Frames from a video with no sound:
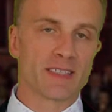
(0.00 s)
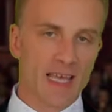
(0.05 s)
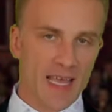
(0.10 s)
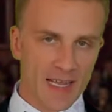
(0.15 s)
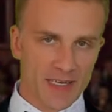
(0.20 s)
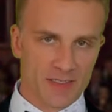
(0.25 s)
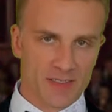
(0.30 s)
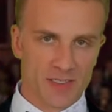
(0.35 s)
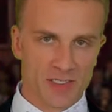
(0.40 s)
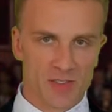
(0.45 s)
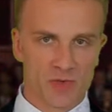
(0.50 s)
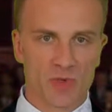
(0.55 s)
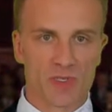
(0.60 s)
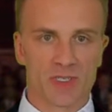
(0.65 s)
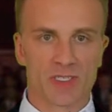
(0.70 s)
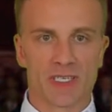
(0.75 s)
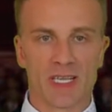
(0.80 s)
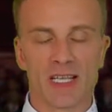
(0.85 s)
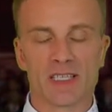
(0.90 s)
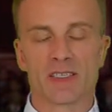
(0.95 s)
Texas
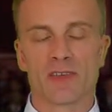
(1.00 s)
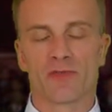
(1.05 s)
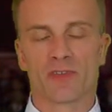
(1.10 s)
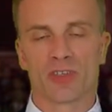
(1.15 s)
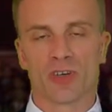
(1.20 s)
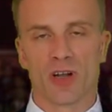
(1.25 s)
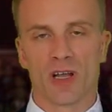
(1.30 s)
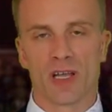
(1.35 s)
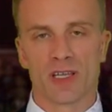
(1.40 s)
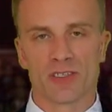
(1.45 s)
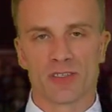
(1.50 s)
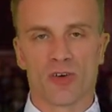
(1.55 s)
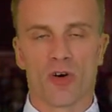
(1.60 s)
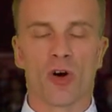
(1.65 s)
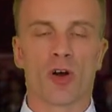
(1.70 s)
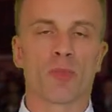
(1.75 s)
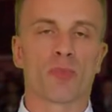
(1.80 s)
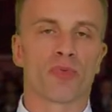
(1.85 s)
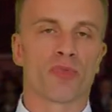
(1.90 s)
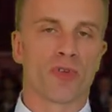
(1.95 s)
where deeds of trust
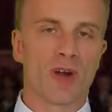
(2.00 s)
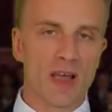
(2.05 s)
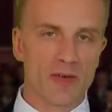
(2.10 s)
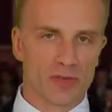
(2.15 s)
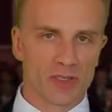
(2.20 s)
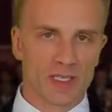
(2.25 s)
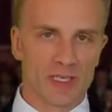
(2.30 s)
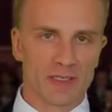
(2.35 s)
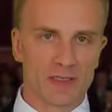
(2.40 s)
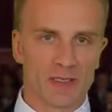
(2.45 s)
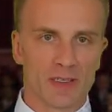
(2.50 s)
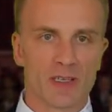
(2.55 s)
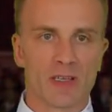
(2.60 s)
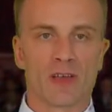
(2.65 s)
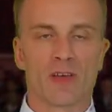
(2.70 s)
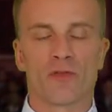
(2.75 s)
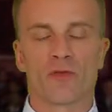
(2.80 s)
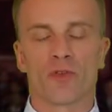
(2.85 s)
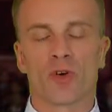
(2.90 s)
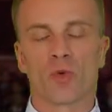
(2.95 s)
are prevalent
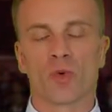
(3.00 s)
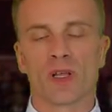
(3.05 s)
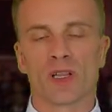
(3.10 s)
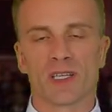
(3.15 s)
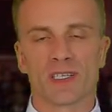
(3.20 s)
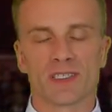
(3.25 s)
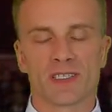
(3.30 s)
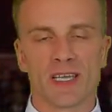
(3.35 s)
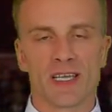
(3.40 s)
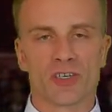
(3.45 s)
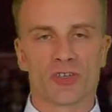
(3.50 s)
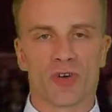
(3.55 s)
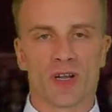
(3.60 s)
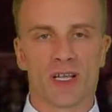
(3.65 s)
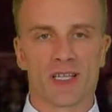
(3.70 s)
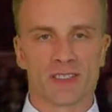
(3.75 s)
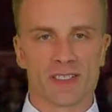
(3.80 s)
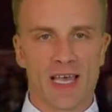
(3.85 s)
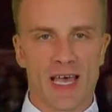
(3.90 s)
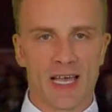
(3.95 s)
for real estate
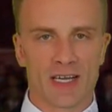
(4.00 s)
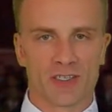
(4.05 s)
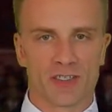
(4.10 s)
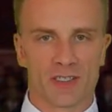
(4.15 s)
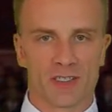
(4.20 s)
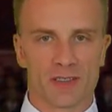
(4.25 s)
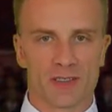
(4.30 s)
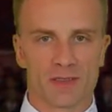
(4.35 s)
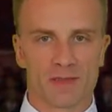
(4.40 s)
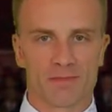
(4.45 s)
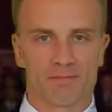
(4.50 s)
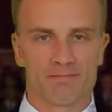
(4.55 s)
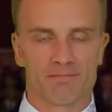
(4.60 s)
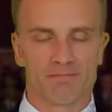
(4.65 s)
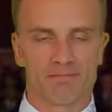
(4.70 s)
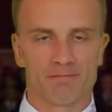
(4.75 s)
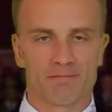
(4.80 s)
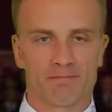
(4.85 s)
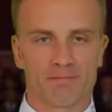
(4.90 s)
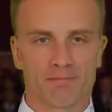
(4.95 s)
transactions.
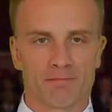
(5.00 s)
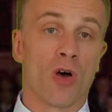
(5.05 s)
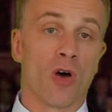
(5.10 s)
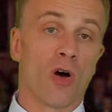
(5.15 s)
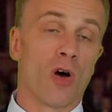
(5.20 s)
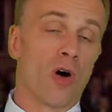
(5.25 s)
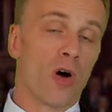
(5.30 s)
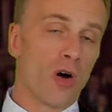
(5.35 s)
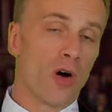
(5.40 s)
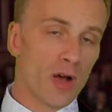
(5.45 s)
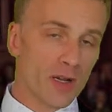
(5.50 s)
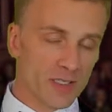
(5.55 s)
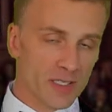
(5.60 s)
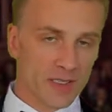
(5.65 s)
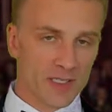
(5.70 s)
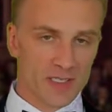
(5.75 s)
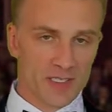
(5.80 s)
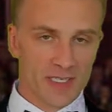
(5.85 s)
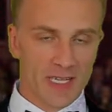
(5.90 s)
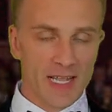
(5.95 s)
On
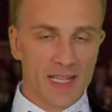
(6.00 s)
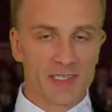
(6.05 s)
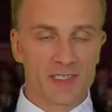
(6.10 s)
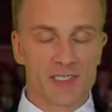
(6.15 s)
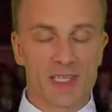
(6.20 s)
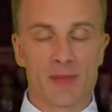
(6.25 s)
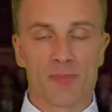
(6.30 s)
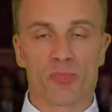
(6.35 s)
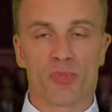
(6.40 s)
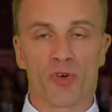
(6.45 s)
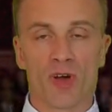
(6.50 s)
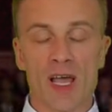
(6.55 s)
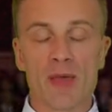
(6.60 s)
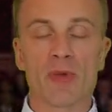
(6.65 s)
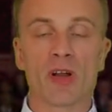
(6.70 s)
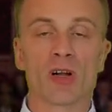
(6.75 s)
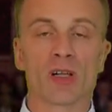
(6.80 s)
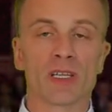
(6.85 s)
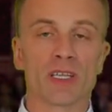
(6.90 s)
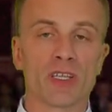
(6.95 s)
to the states that
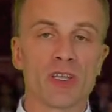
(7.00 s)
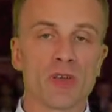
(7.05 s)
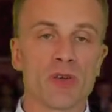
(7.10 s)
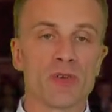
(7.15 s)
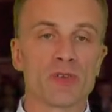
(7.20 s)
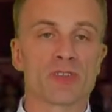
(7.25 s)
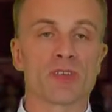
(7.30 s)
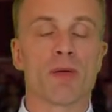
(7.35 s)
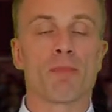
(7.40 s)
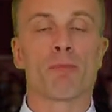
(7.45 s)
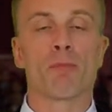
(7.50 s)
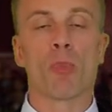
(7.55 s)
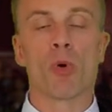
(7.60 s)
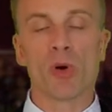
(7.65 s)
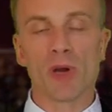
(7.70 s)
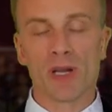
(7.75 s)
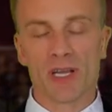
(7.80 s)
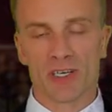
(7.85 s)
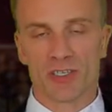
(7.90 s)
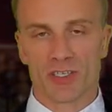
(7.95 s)
primarily use
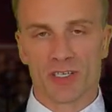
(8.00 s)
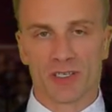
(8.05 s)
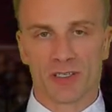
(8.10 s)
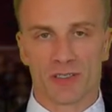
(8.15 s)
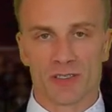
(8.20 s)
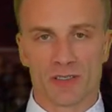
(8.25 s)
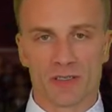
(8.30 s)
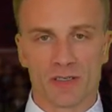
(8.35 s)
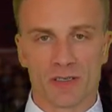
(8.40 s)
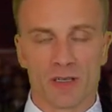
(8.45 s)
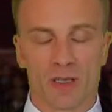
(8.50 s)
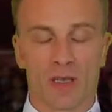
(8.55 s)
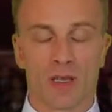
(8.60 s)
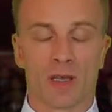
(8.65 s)
mortgages.